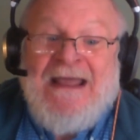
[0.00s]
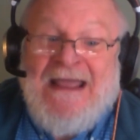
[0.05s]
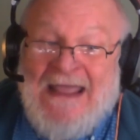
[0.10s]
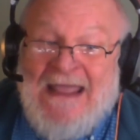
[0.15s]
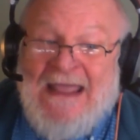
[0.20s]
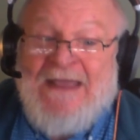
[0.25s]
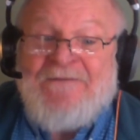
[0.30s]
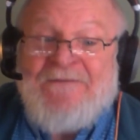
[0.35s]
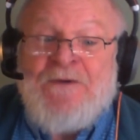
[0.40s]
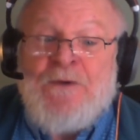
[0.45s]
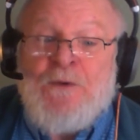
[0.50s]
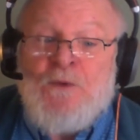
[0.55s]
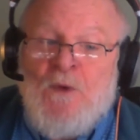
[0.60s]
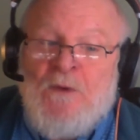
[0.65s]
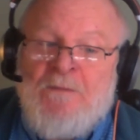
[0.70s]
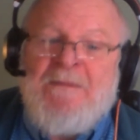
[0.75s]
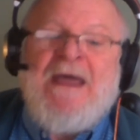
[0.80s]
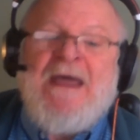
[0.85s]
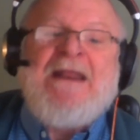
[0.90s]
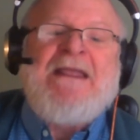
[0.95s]
Even
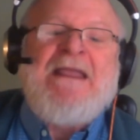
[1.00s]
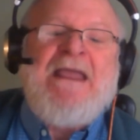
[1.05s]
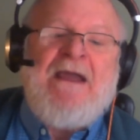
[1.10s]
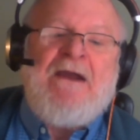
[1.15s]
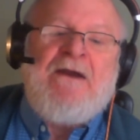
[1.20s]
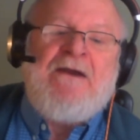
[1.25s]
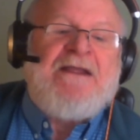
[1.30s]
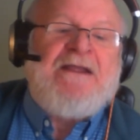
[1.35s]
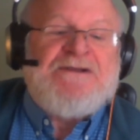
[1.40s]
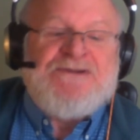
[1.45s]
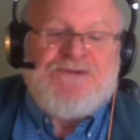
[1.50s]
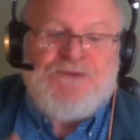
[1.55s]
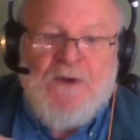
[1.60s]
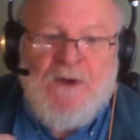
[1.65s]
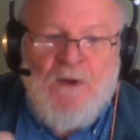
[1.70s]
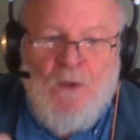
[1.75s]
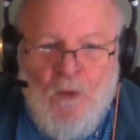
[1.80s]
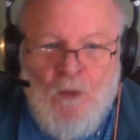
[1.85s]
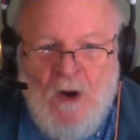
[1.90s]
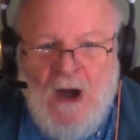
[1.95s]
when Medicare is
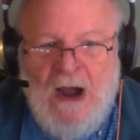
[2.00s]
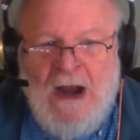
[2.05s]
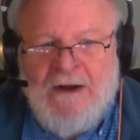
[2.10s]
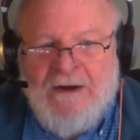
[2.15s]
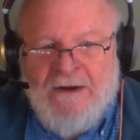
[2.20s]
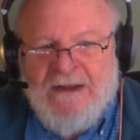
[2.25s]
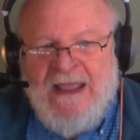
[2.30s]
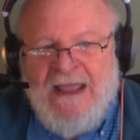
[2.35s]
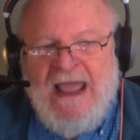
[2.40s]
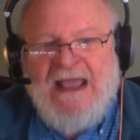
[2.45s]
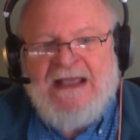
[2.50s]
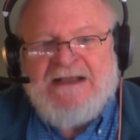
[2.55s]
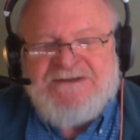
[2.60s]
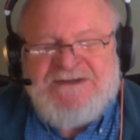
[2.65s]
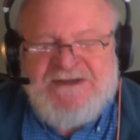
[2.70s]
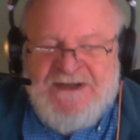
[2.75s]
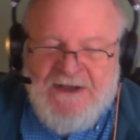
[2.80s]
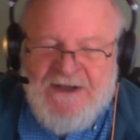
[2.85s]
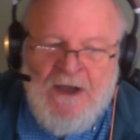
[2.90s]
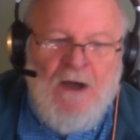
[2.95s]
requiring
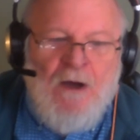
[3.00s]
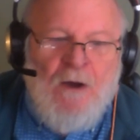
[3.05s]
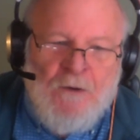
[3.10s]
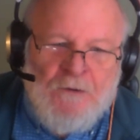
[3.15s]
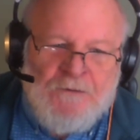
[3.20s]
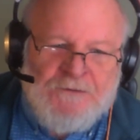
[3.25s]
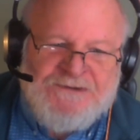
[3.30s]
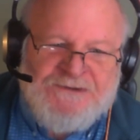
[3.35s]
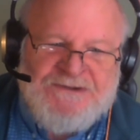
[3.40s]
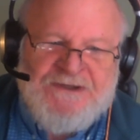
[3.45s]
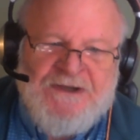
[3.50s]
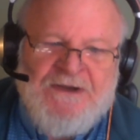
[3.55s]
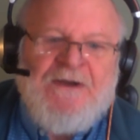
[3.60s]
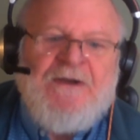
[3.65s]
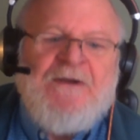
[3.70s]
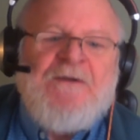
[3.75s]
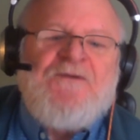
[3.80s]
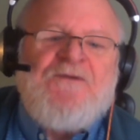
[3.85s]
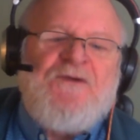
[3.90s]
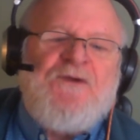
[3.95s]
ACOs
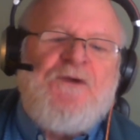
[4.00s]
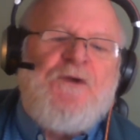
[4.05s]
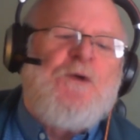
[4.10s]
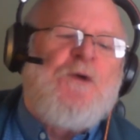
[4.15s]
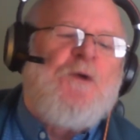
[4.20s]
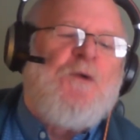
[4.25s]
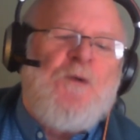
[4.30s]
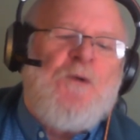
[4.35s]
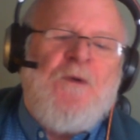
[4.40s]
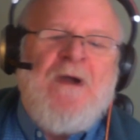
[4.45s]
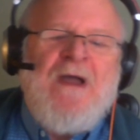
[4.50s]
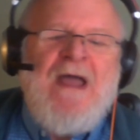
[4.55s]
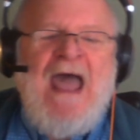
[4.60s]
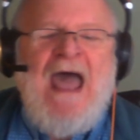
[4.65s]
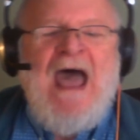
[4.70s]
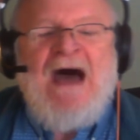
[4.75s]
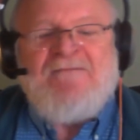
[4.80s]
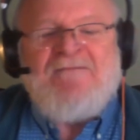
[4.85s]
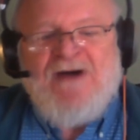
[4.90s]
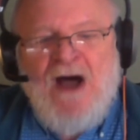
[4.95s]
to
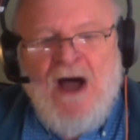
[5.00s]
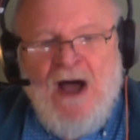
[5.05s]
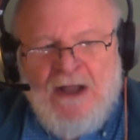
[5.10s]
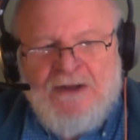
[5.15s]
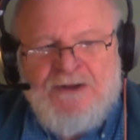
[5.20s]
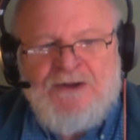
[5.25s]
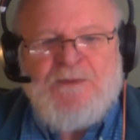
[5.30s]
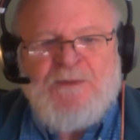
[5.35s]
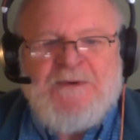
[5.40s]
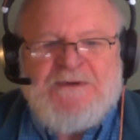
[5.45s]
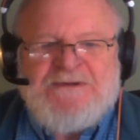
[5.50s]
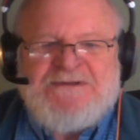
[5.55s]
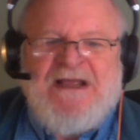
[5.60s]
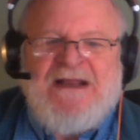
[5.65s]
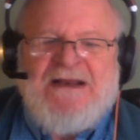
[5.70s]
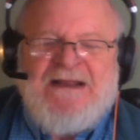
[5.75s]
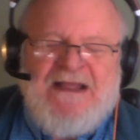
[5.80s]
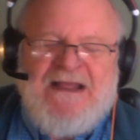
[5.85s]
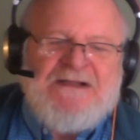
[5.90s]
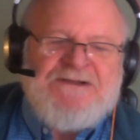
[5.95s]
have 100%
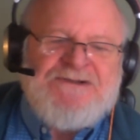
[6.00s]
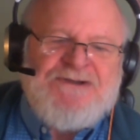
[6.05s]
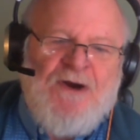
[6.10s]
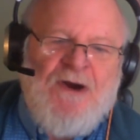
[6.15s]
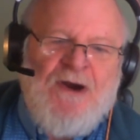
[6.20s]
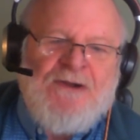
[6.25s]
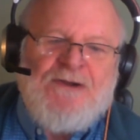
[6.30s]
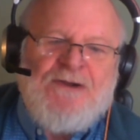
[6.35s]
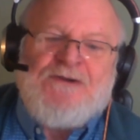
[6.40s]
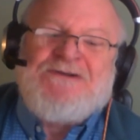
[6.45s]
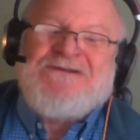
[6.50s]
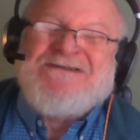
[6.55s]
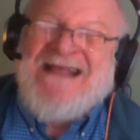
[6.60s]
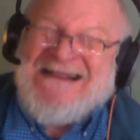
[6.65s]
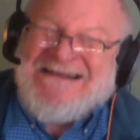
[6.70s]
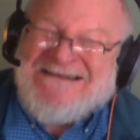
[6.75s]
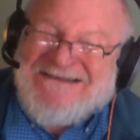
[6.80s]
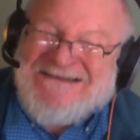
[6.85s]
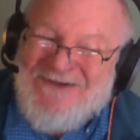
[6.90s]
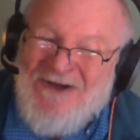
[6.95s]
EHR use,
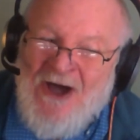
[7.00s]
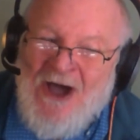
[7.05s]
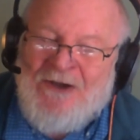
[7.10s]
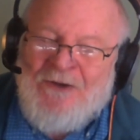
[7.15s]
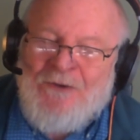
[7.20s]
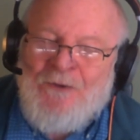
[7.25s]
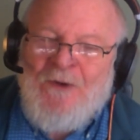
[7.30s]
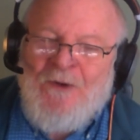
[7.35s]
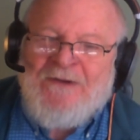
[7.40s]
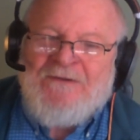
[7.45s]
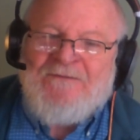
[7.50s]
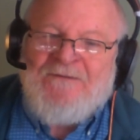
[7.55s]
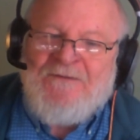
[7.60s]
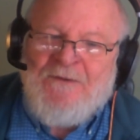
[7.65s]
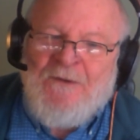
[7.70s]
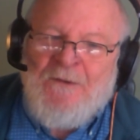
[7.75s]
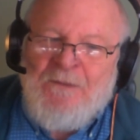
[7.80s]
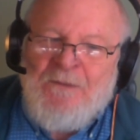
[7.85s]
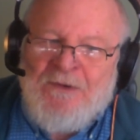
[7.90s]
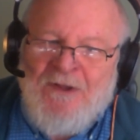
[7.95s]
that's not going
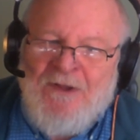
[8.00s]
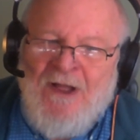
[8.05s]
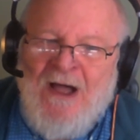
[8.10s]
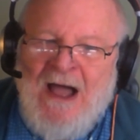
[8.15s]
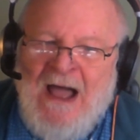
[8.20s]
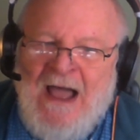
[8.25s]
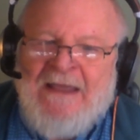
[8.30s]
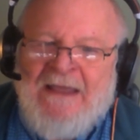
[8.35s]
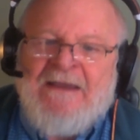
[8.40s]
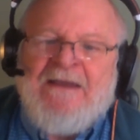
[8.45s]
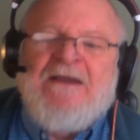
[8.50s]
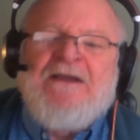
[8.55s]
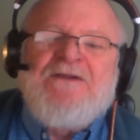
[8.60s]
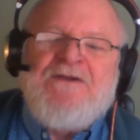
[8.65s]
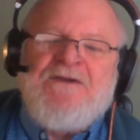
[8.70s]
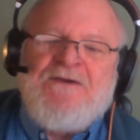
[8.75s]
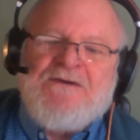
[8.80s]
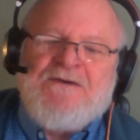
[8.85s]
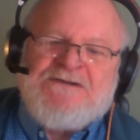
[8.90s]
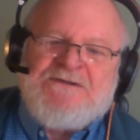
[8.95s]
to apply
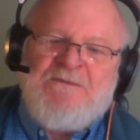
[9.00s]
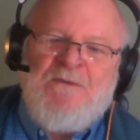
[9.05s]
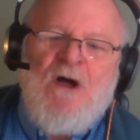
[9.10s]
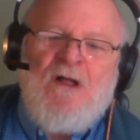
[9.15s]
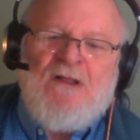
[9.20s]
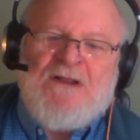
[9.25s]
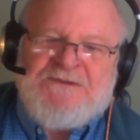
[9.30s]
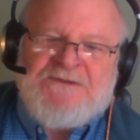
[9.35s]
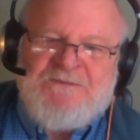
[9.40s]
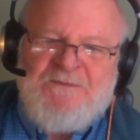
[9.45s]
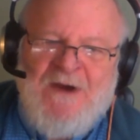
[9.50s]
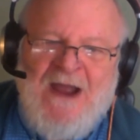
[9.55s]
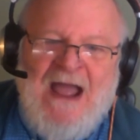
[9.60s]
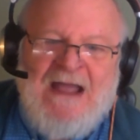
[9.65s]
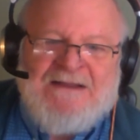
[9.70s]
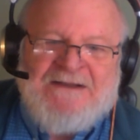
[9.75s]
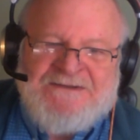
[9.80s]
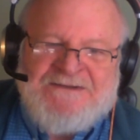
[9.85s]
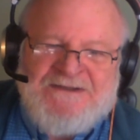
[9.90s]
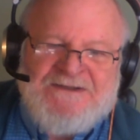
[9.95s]
to your smallest
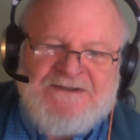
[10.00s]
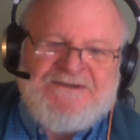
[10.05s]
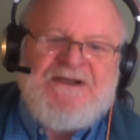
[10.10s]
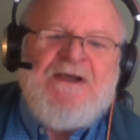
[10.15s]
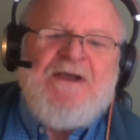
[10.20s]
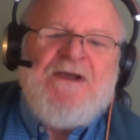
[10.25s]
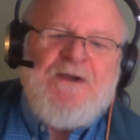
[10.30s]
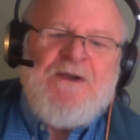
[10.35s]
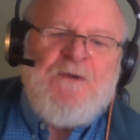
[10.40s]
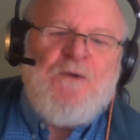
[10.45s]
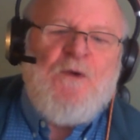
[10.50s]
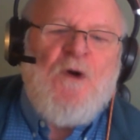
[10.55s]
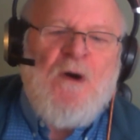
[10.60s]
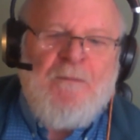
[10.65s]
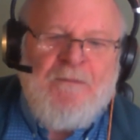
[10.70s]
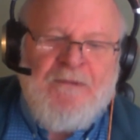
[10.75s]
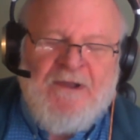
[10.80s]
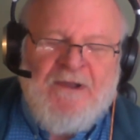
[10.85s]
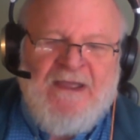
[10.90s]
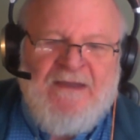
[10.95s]
practices who
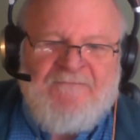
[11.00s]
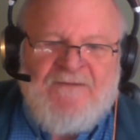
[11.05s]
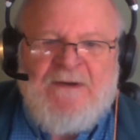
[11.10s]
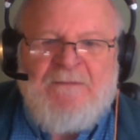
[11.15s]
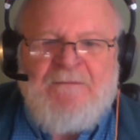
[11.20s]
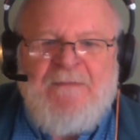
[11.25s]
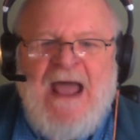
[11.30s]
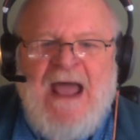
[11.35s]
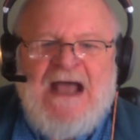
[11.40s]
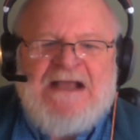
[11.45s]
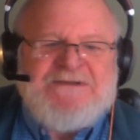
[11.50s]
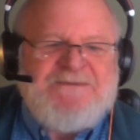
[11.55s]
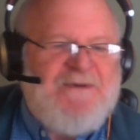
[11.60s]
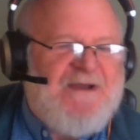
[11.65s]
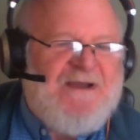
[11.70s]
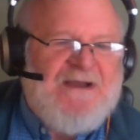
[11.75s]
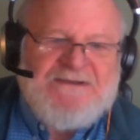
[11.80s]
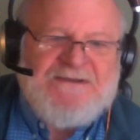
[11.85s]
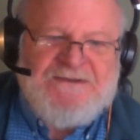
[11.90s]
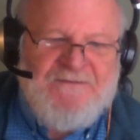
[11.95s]
are given a pass
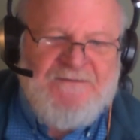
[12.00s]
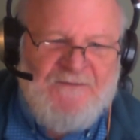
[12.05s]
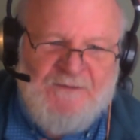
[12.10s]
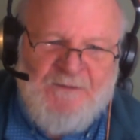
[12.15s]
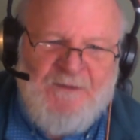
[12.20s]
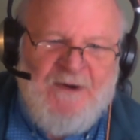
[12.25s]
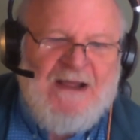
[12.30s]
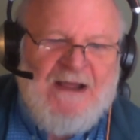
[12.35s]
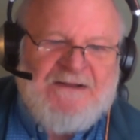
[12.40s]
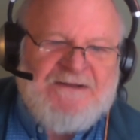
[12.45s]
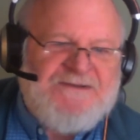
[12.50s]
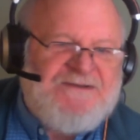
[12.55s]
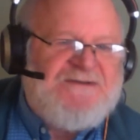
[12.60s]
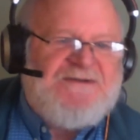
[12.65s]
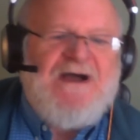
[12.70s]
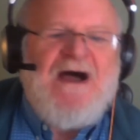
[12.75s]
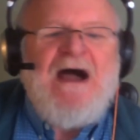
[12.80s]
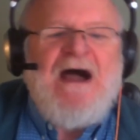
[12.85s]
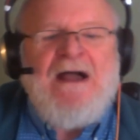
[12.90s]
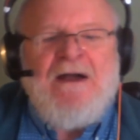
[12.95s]
because of their practice
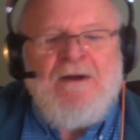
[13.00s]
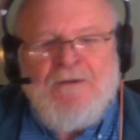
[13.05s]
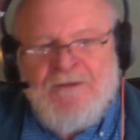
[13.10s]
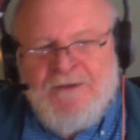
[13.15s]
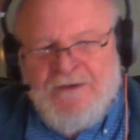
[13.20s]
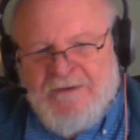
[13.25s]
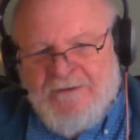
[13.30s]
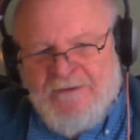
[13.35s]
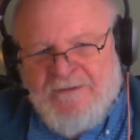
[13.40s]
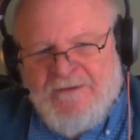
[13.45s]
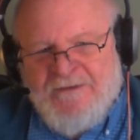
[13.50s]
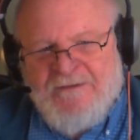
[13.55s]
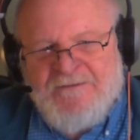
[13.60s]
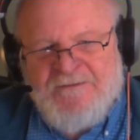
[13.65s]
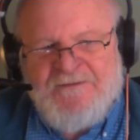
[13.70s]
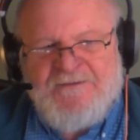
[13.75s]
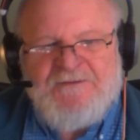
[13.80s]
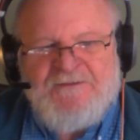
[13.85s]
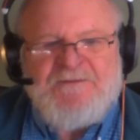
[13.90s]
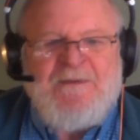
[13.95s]
style,
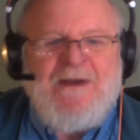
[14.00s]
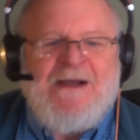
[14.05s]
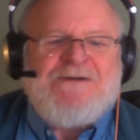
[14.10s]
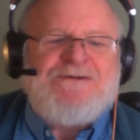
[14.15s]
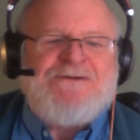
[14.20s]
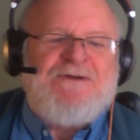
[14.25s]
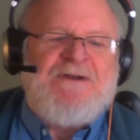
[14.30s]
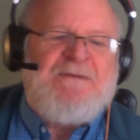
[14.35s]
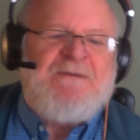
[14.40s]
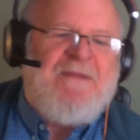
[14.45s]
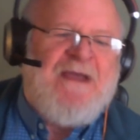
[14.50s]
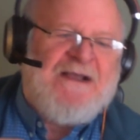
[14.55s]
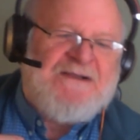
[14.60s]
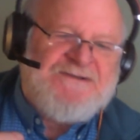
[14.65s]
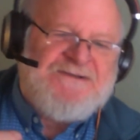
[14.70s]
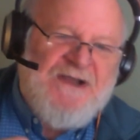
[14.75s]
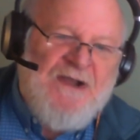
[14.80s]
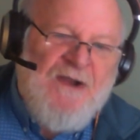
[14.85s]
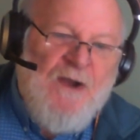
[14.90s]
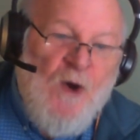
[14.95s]
the specialty
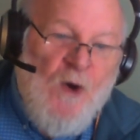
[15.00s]
mix,